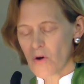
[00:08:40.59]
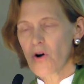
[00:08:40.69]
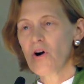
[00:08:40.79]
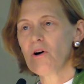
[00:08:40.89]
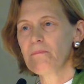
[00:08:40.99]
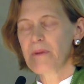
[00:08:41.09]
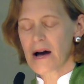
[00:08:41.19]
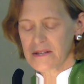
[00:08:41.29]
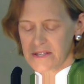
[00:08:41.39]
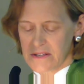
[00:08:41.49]
All
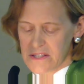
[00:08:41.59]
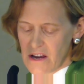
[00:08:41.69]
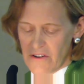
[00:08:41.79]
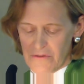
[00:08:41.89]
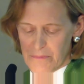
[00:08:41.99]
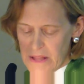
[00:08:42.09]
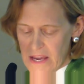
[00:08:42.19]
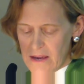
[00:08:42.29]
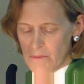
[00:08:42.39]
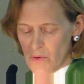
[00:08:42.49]
boxes of
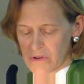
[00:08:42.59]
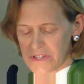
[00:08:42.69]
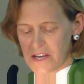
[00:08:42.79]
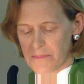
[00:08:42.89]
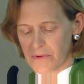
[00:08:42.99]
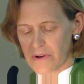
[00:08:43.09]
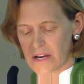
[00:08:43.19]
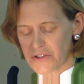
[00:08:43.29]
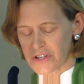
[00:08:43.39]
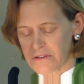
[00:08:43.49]
blame or
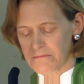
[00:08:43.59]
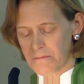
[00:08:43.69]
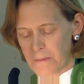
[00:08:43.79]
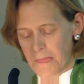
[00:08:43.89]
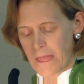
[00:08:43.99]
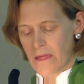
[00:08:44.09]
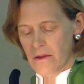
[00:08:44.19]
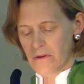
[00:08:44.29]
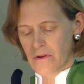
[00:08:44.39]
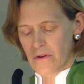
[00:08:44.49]
separation.
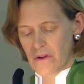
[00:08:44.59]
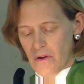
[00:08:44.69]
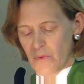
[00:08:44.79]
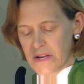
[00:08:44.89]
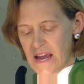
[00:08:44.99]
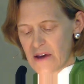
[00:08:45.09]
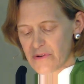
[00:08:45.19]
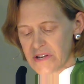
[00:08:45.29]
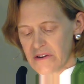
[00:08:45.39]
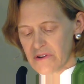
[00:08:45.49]
When
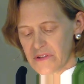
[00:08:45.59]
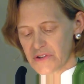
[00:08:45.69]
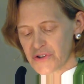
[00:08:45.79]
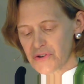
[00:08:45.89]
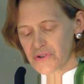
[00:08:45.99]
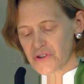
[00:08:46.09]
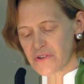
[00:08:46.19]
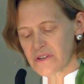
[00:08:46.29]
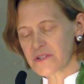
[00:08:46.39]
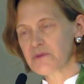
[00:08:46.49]
gathered here in this church
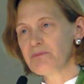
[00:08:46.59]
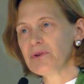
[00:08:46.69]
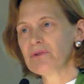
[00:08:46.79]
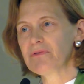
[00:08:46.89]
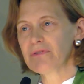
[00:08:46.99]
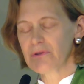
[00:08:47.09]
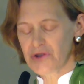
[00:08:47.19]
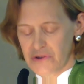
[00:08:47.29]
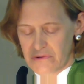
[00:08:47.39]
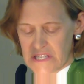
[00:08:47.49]
on this beautiful
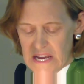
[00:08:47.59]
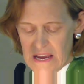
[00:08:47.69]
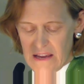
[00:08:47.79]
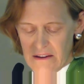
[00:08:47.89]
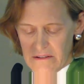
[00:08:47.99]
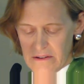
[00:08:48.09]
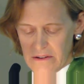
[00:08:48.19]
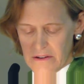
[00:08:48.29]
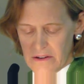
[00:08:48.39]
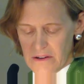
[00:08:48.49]
June day,
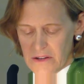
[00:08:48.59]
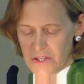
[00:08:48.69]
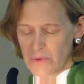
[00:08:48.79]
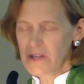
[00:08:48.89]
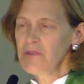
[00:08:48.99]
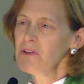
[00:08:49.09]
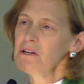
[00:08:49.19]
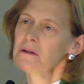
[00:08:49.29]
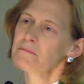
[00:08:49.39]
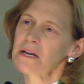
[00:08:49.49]
do we
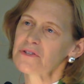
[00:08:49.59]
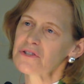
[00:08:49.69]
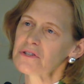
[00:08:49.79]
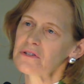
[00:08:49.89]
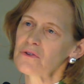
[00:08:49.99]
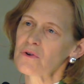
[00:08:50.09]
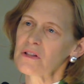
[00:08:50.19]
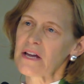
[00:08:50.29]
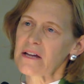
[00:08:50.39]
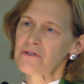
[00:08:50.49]
even mention
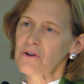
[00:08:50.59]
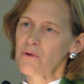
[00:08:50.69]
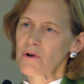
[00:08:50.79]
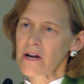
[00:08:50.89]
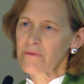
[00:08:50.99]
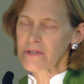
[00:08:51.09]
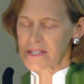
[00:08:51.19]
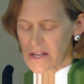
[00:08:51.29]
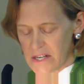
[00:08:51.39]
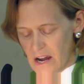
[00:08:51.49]
Orlando, or have we
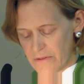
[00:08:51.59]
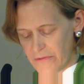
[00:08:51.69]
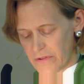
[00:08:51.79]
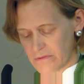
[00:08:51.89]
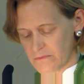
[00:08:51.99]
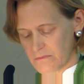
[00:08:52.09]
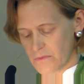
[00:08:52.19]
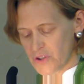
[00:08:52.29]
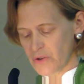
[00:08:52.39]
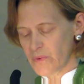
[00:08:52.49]
said enough?
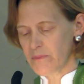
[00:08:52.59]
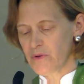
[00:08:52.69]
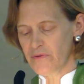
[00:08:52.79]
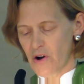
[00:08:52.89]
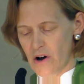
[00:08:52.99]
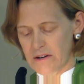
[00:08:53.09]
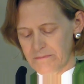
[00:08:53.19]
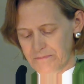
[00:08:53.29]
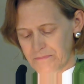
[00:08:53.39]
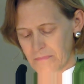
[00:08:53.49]
Should we move on?